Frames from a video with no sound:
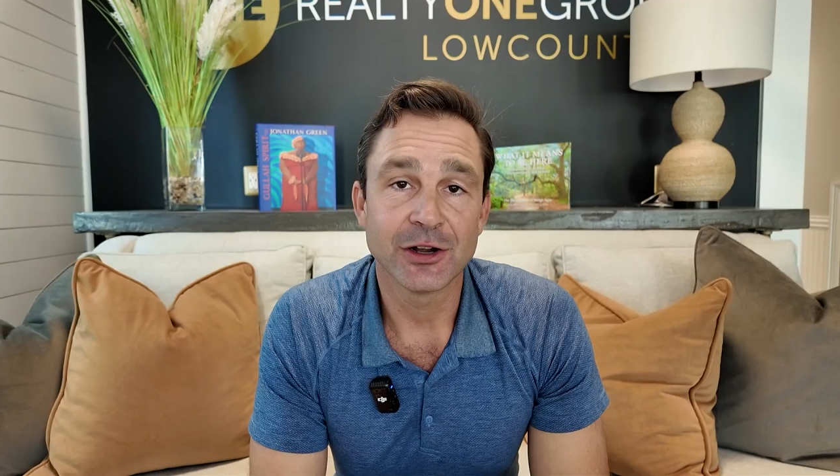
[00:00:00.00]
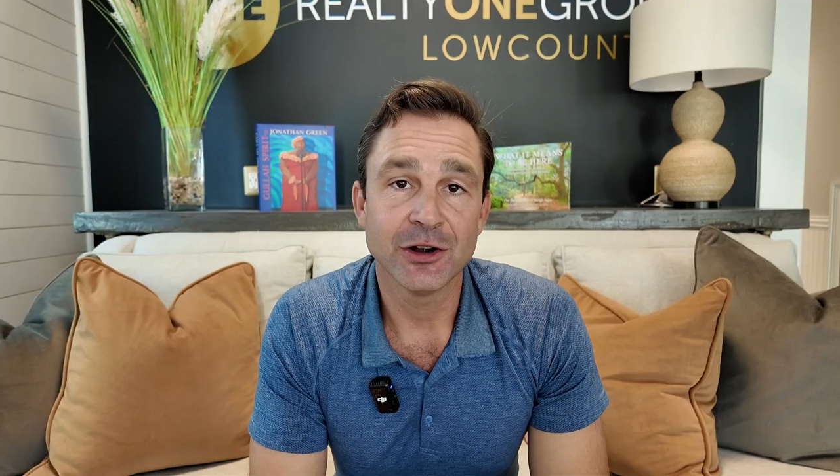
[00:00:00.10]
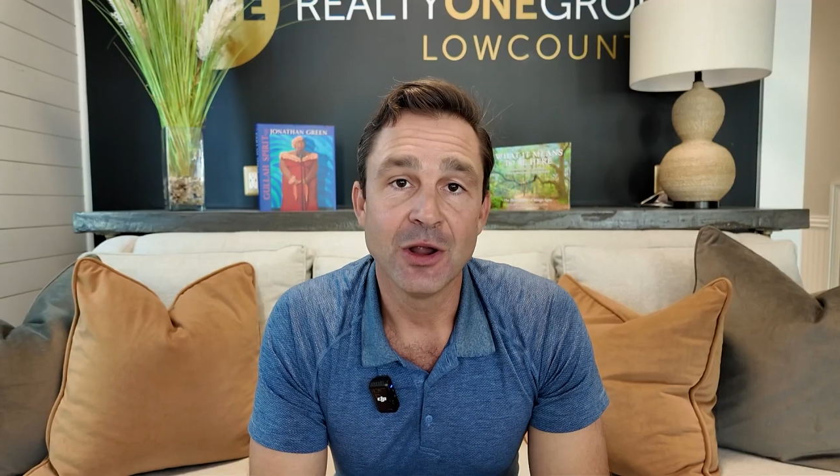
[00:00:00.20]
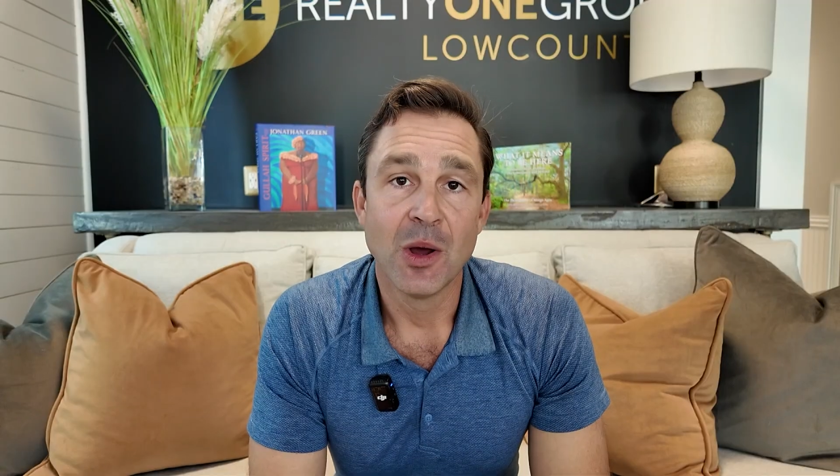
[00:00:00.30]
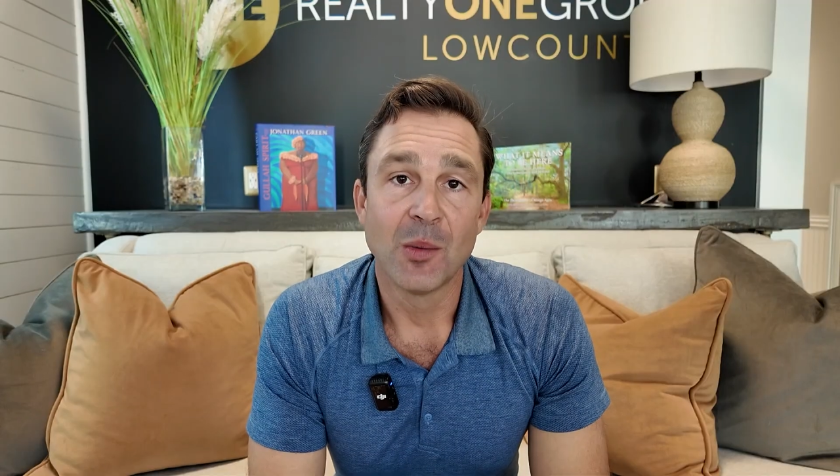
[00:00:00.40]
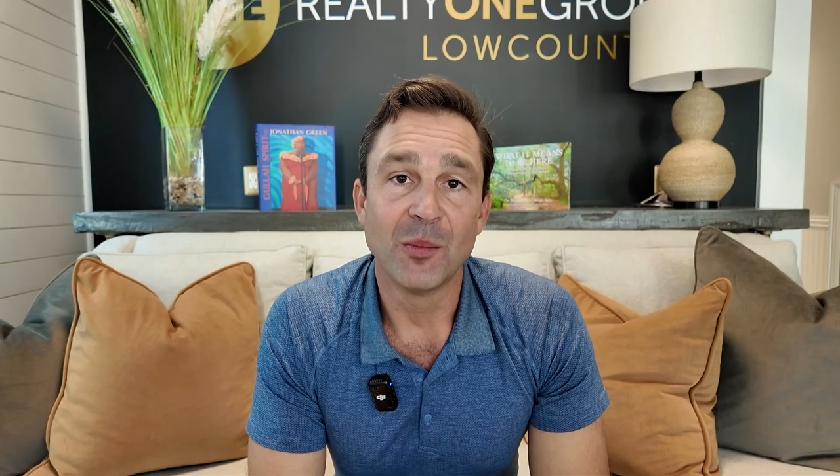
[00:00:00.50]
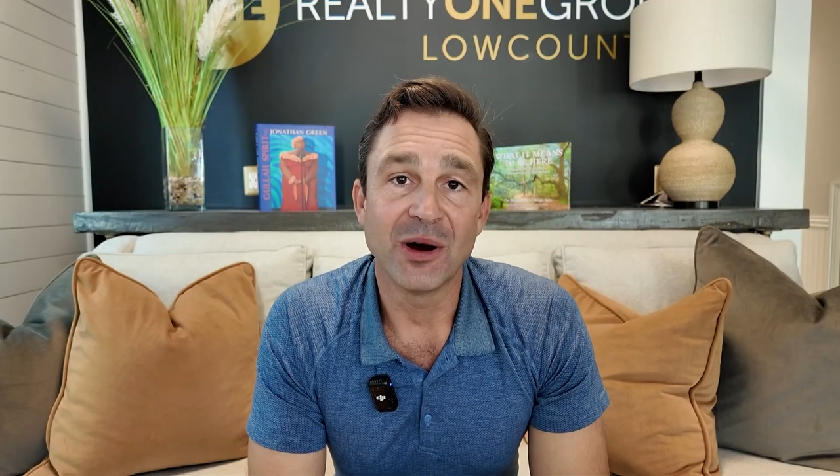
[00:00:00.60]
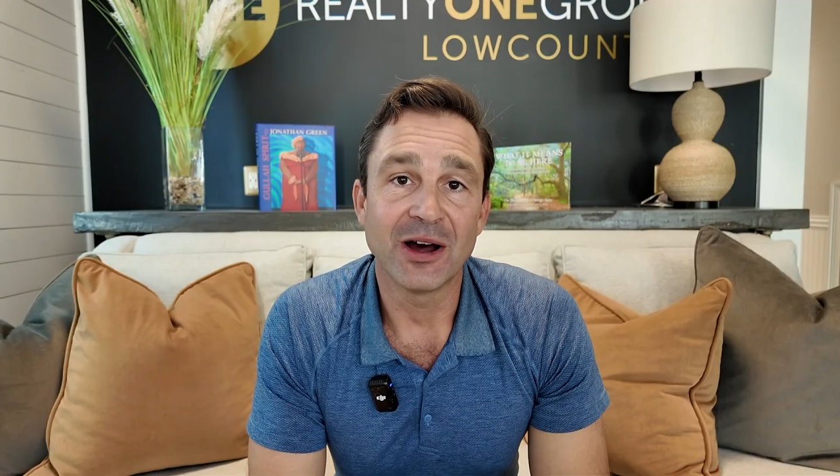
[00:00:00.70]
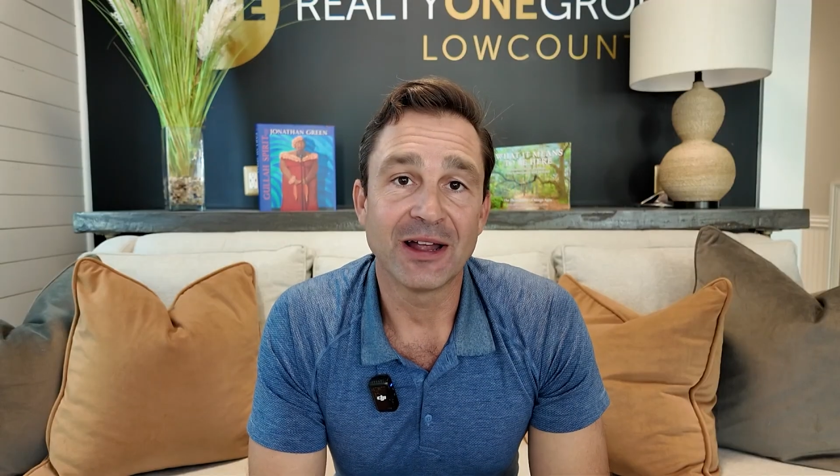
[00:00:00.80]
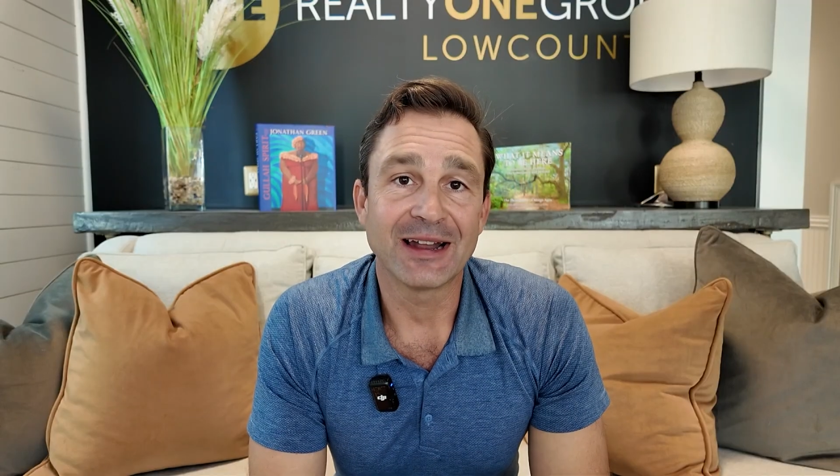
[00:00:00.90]
here.
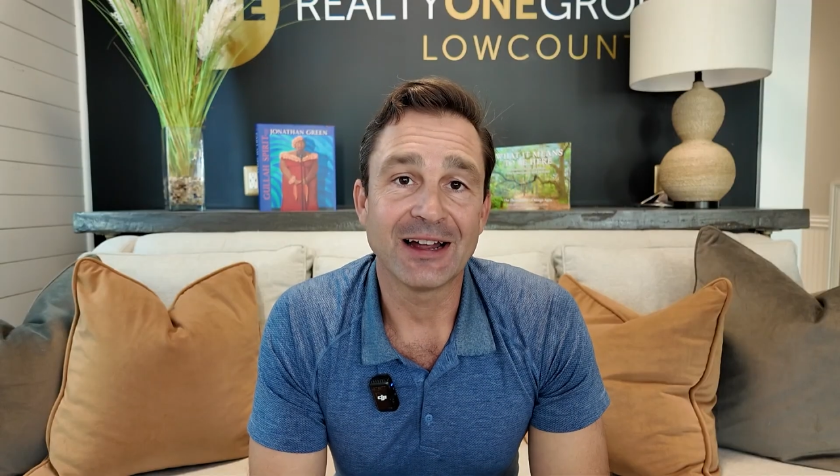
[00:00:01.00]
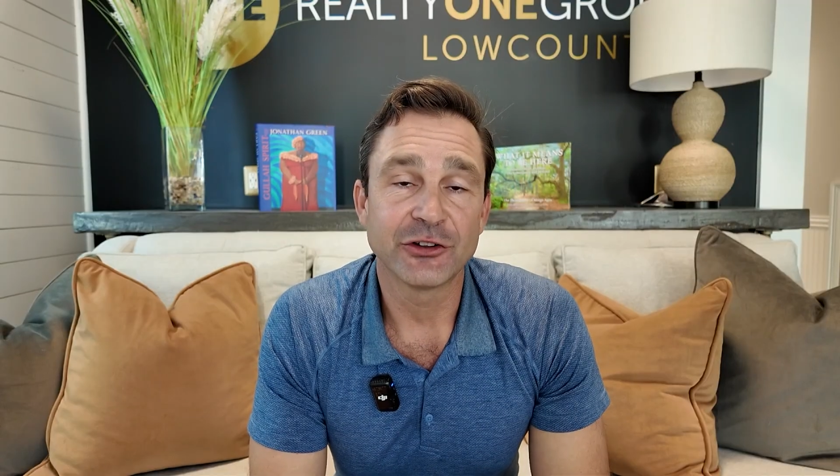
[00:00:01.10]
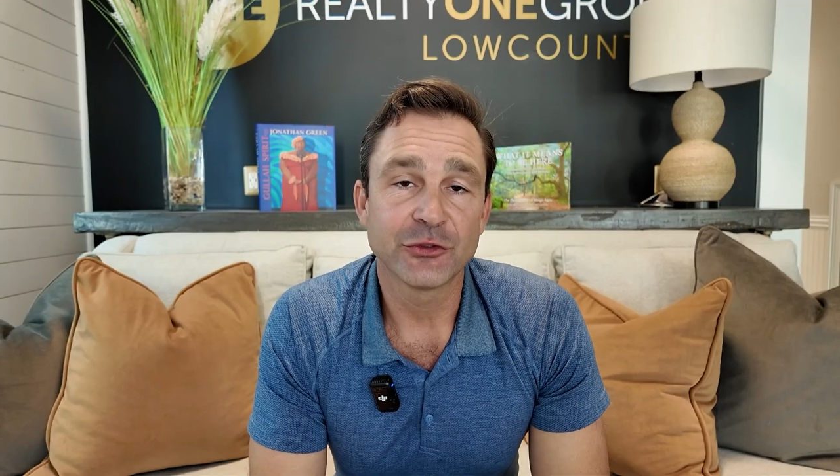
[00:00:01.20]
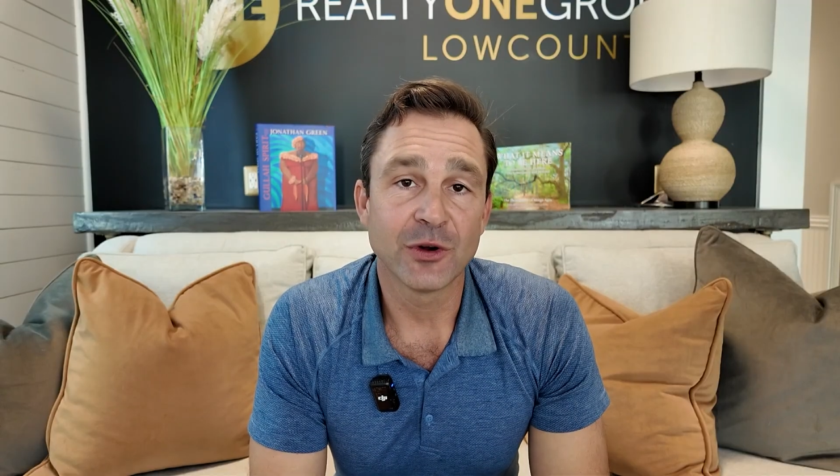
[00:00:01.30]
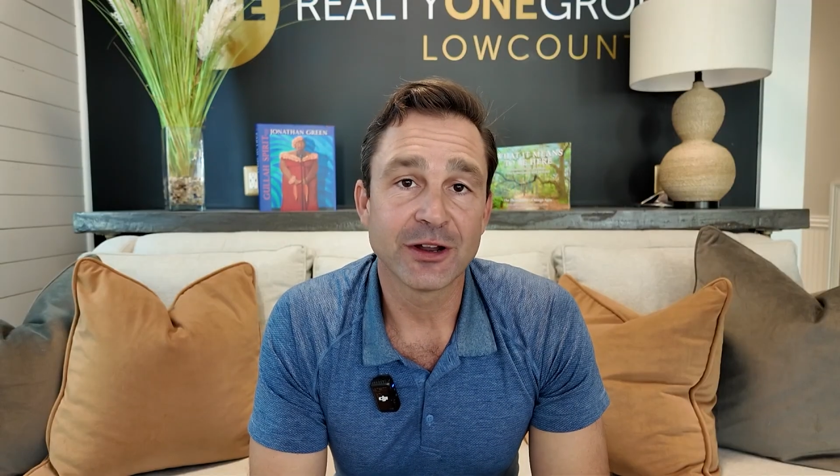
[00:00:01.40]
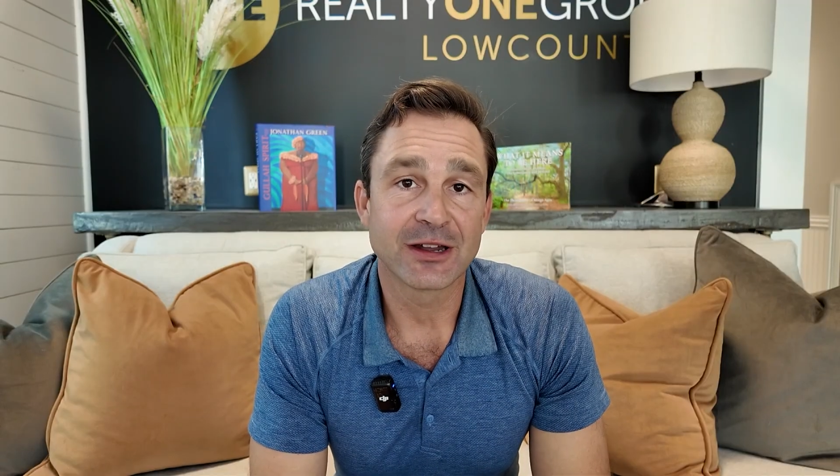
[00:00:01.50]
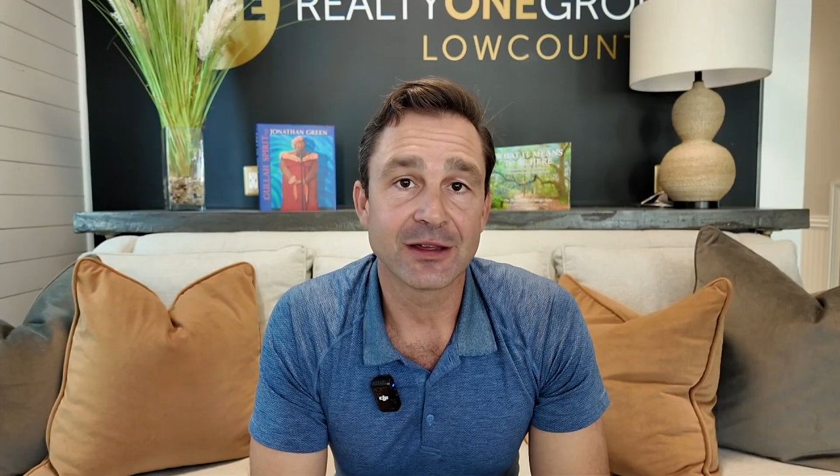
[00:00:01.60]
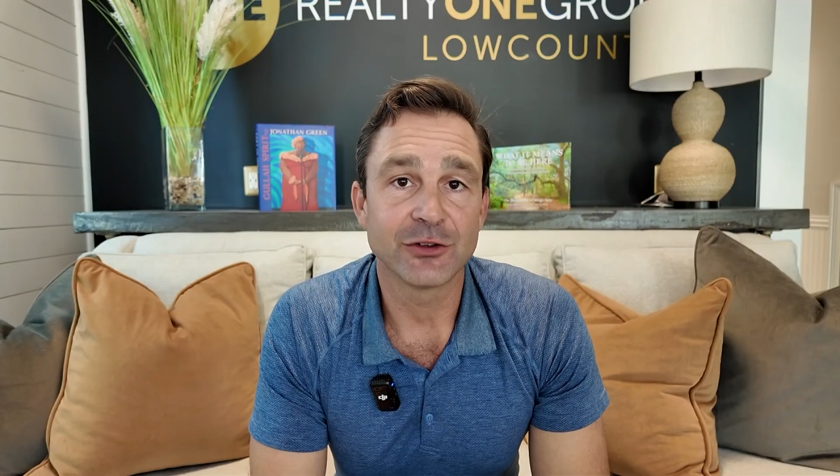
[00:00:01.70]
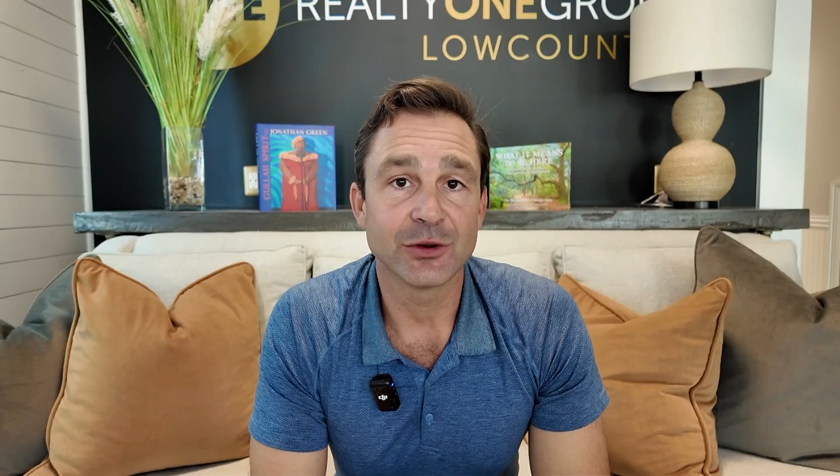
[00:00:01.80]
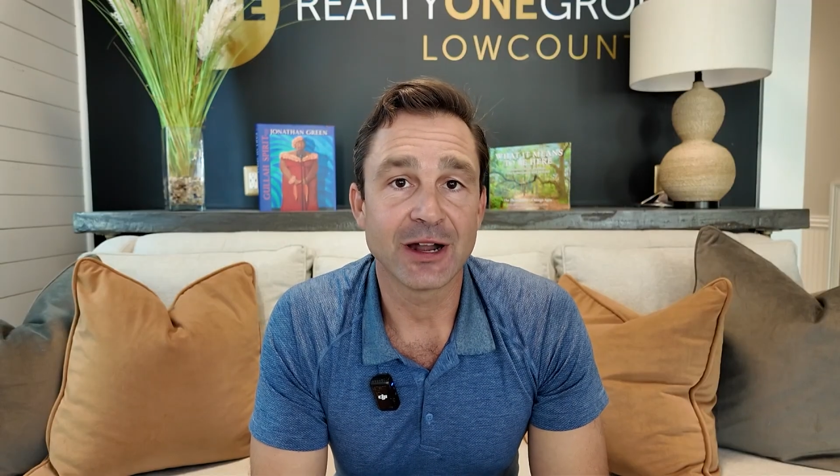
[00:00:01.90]
But I just wanted to
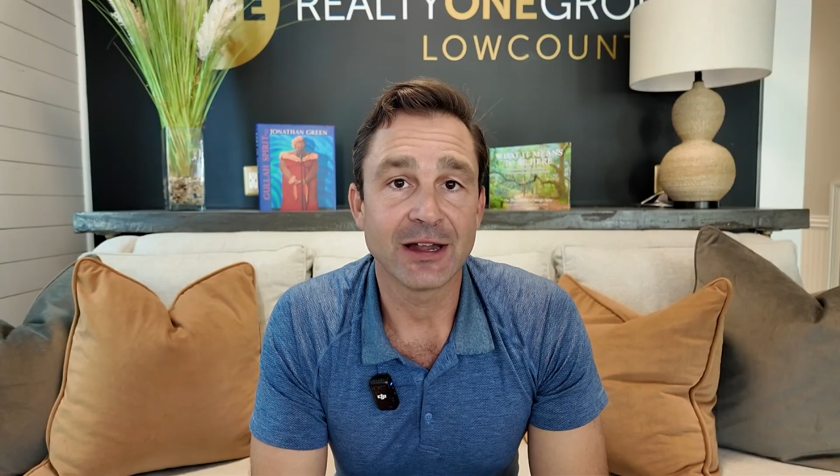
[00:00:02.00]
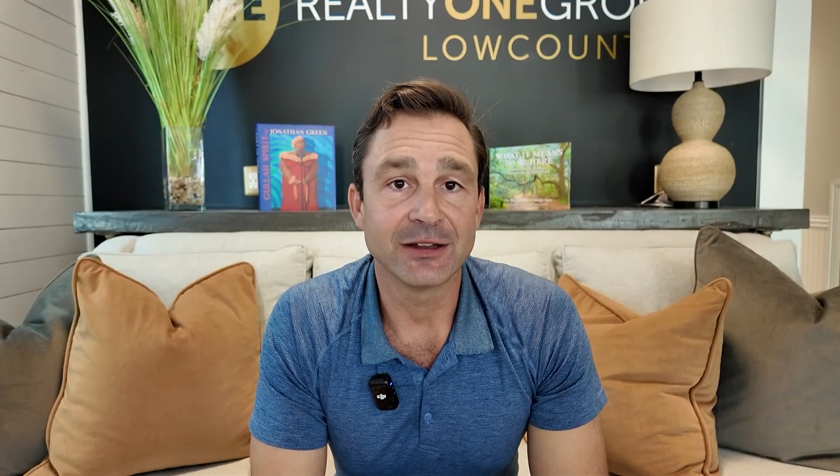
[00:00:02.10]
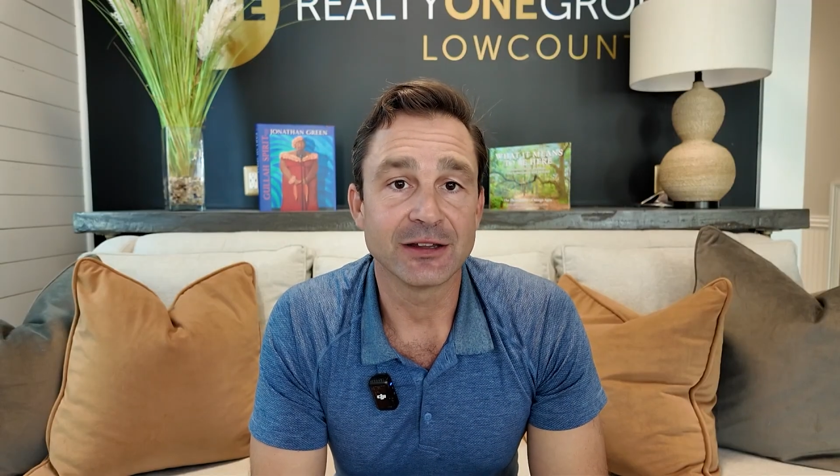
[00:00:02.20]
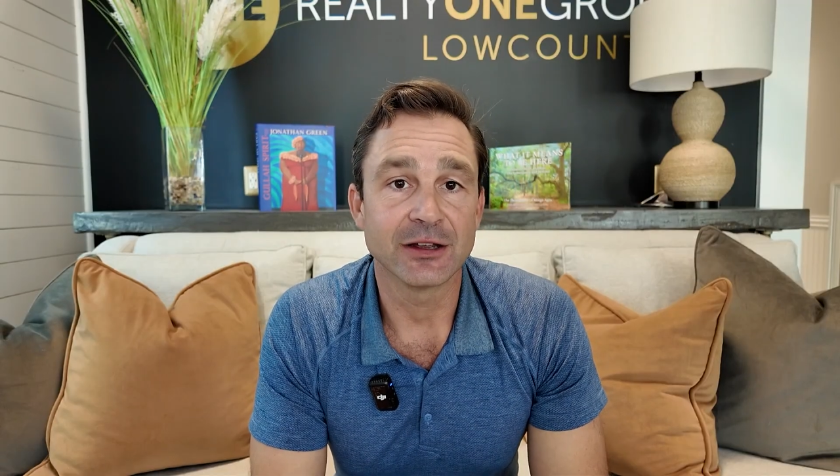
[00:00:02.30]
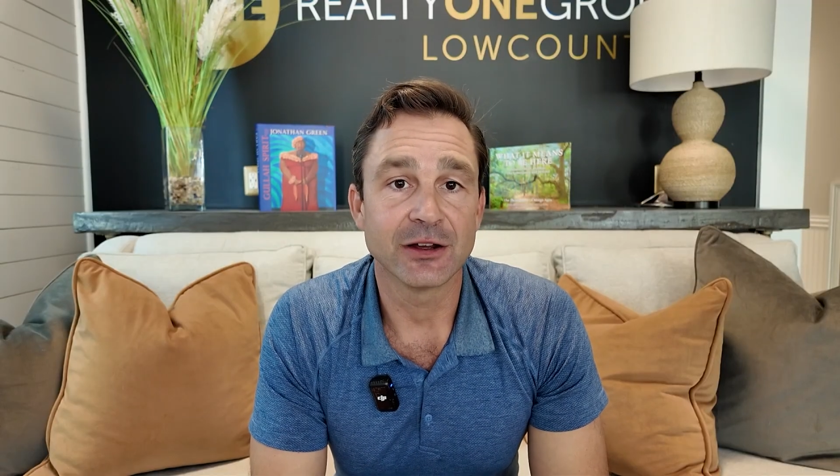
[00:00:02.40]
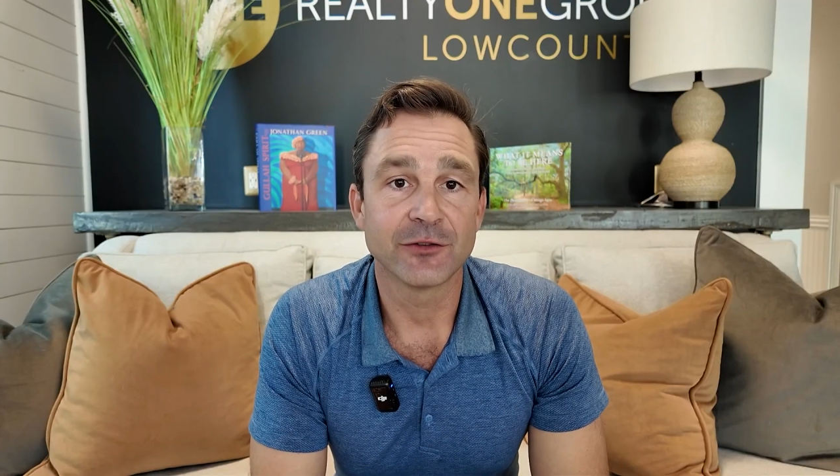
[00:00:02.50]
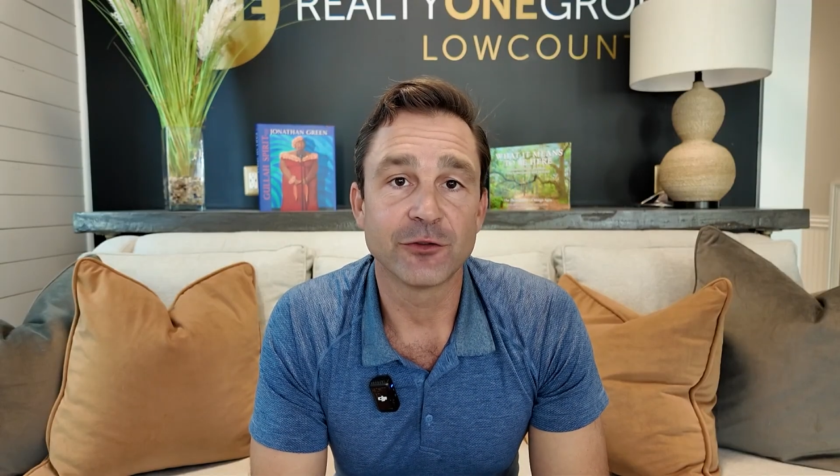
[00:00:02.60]
give you an idea